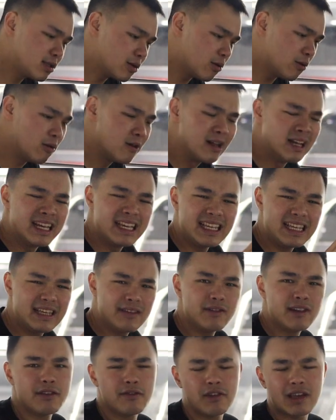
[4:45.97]
So
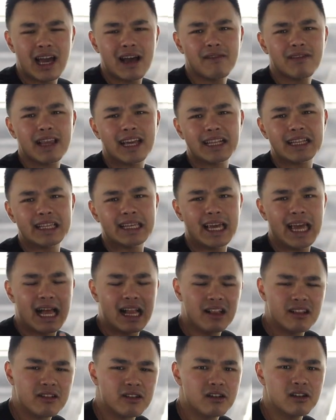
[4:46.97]
even if you have like the
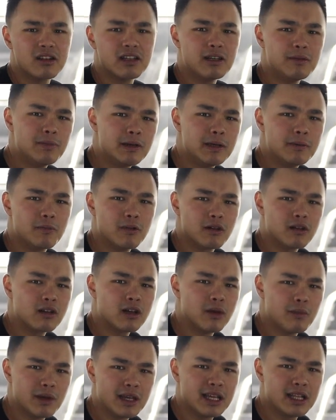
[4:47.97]
elderly people
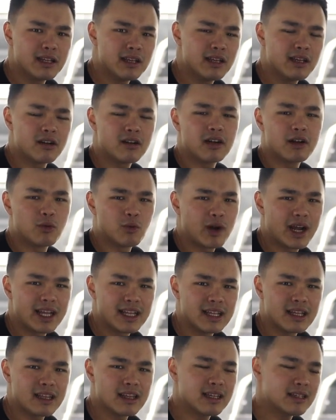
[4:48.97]
coming in here and
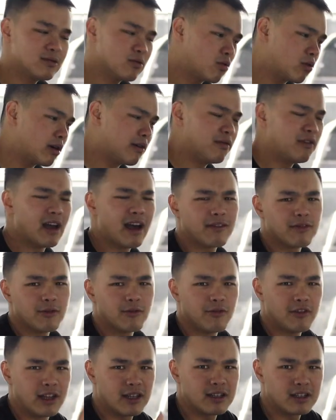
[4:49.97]
riding this, or if you have to
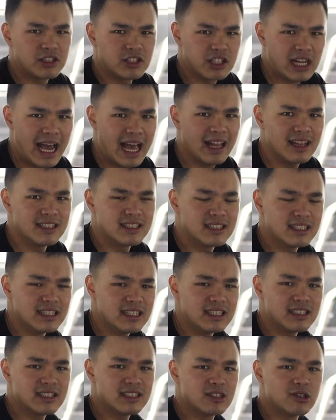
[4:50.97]
fit child
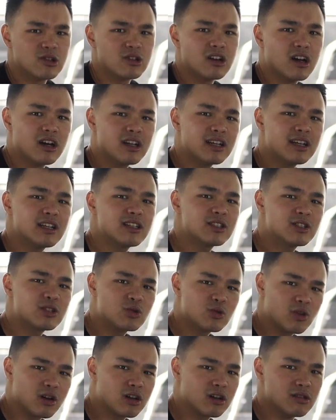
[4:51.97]
seats, you're not going to
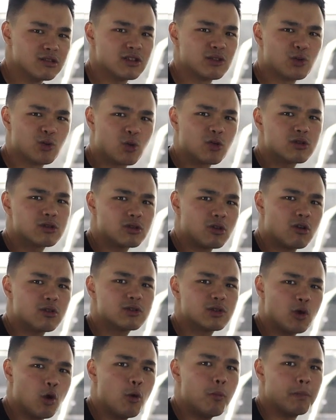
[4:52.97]
struggle. The doors
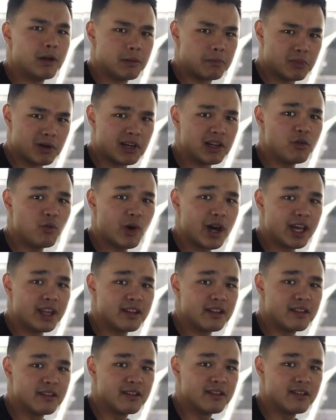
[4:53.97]
also open pretty wide.